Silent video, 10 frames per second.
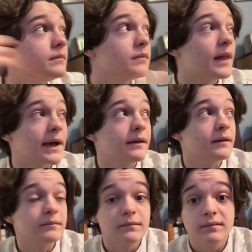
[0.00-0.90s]
like
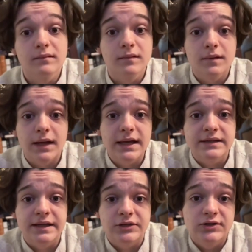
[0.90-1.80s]
a
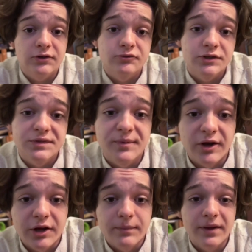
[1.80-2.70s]
easy children's
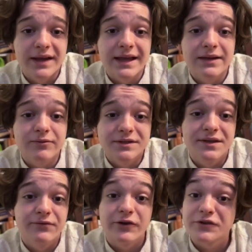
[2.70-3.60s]
book, but it was
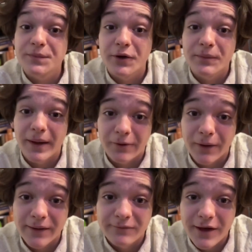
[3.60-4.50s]
the first book my
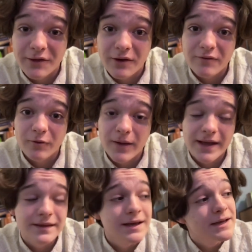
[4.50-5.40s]
grandfather ever
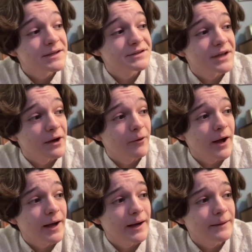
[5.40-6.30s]
read, so,
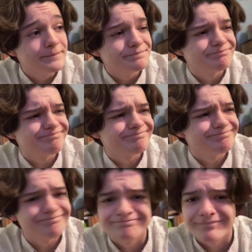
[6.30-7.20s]

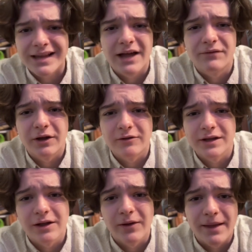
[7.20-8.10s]
I figured, you
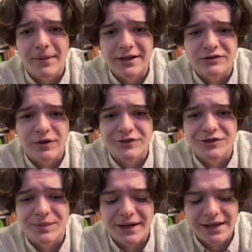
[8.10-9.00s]
know what, I might as well
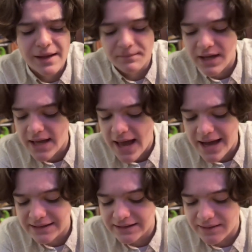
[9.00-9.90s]
just pick it up.
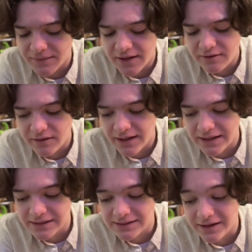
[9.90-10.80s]
And, the other thing
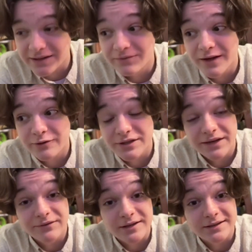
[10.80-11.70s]
is A Confederacy
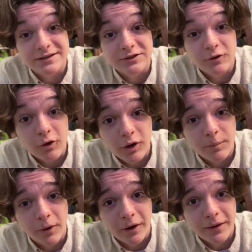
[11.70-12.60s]
of Dunces
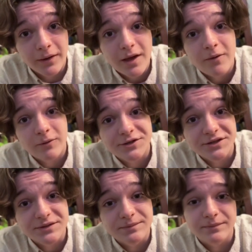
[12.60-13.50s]
cookbook, which
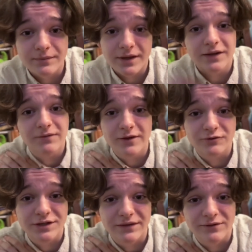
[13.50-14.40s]
is,
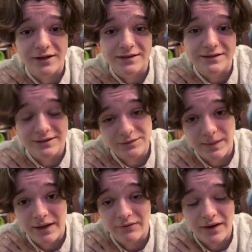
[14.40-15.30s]
Confederacy of Dunces is
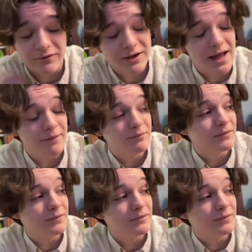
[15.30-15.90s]
my favorite. I